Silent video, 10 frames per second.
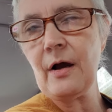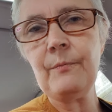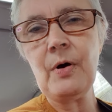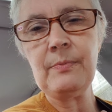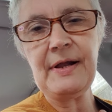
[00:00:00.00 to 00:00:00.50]

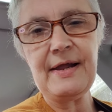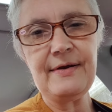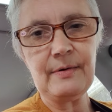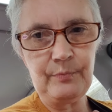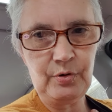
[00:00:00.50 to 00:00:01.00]
probably
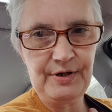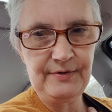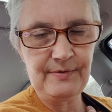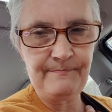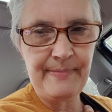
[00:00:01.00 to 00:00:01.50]
end up
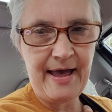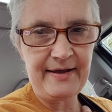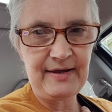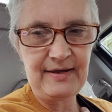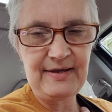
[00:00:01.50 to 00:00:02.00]
putting them back
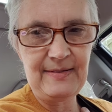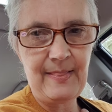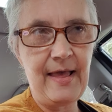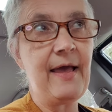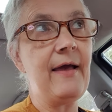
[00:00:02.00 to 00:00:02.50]
in
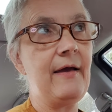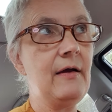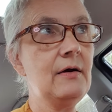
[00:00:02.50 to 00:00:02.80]
their